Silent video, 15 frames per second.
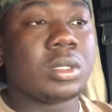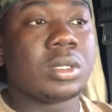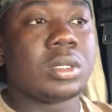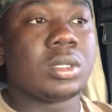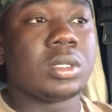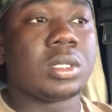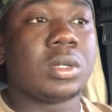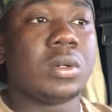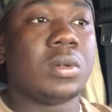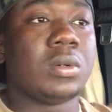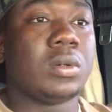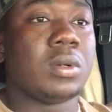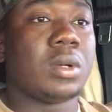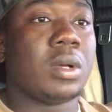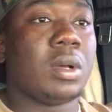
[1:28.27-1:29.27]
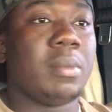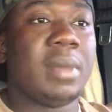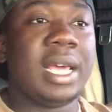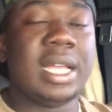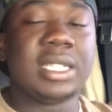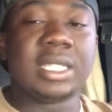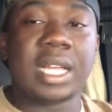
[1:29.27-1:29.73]
So
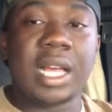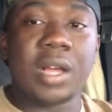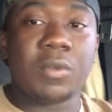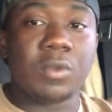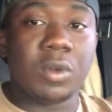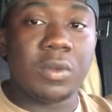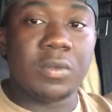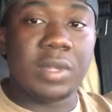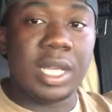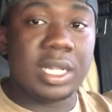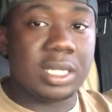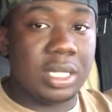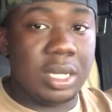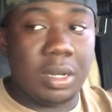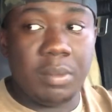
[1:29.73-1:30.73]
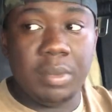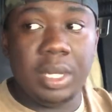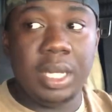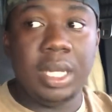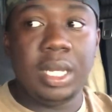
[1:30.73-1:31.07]
imagine how rough that's going to be